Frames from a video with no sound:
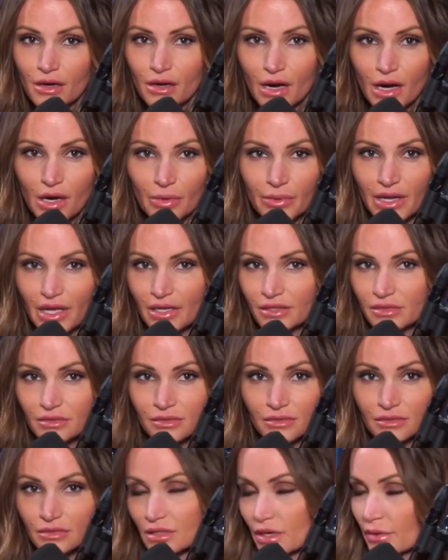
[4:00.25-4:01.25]
are we done?
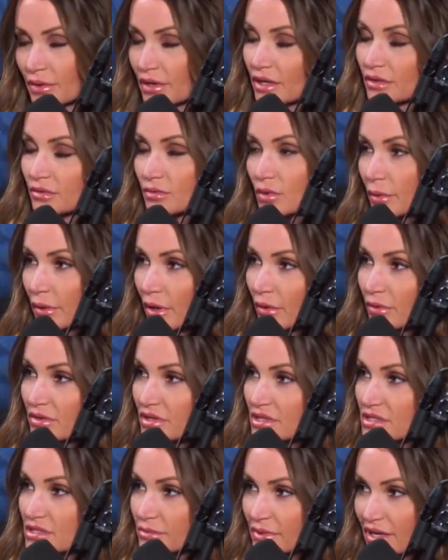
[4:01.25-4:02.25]
Are we done? Where are we going with
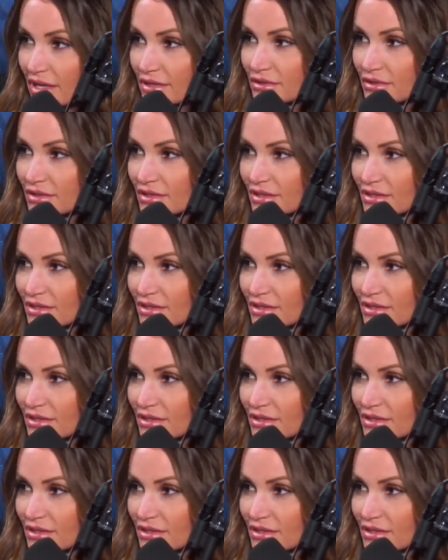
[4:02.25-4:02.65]
this? Are we done?